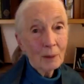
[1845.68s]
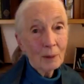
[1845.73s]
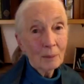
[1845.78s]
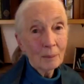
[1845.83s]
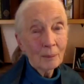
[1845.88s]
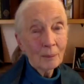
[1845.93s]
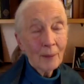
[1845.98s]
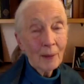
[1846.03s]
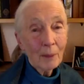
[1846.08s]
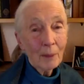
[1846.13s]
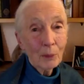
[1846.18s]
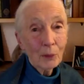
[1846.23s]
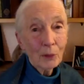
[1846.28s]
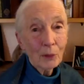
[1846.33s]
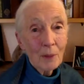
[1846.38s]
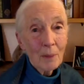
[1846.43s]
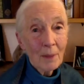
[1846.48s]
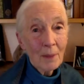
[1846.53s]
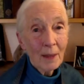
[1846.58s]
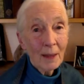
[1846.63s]
that was
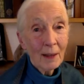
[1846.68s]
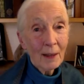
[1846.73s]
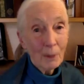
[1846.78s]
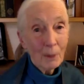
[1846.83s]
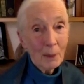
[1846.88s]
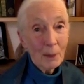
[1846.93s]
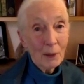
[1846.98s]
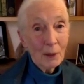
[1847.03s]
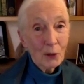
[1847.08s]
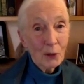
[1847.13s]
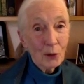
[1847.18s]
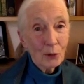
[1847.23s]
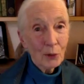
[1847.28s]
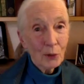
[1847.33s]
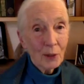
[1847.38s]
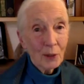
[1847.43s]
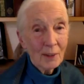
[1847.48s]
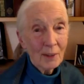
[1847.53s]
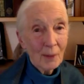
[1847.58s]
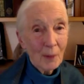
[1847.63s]
something I mentioned
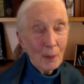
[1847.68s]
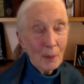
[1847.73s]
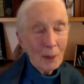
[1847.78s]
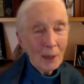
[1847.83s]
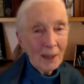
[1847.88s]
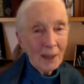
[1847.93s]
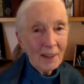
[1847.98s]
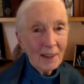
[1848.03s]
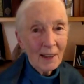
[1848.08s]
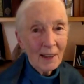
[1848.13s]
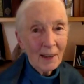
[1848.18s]
right at the beginning.